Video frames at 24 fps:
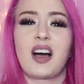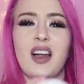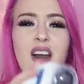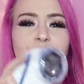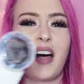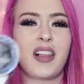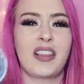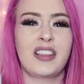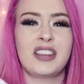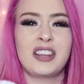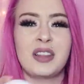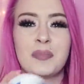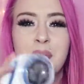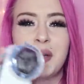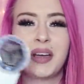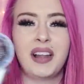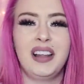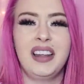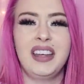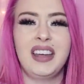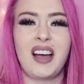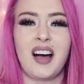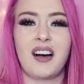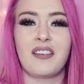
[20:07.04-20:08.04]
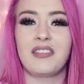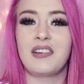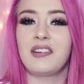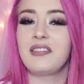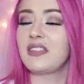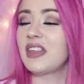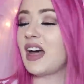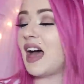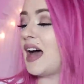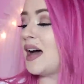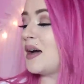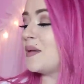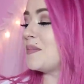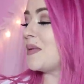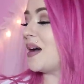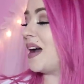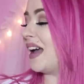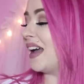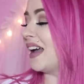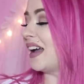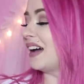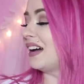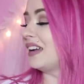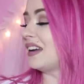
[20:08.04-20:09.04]
I got all of the pilling off of them,
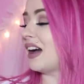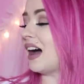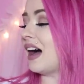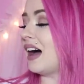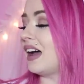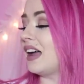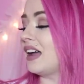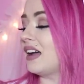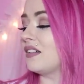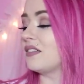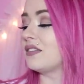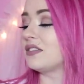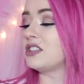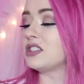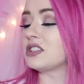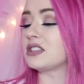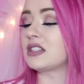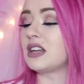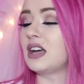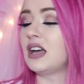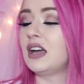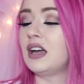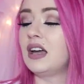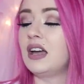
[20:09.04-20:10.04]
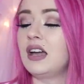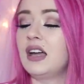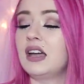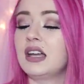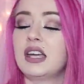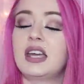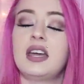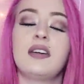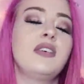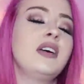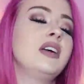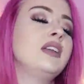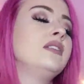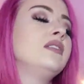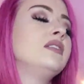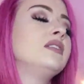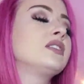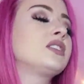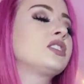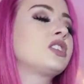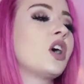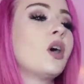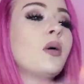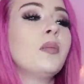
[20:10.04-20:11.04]
and I have just
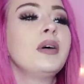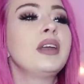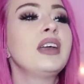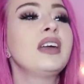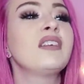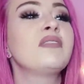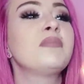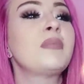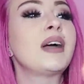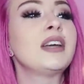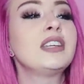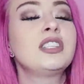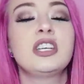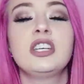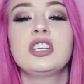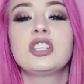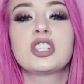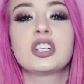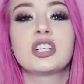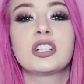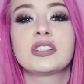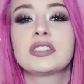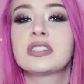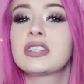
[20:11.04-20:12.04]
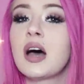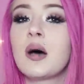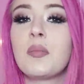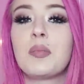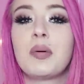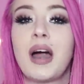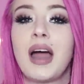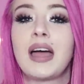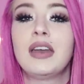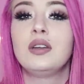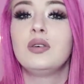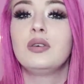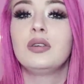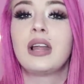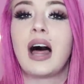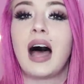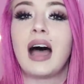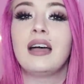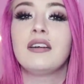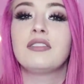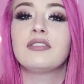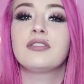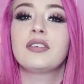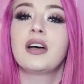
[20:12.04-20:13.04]
given so many of my t-shirts a brand new
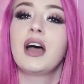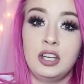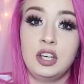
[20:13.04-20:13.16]
life.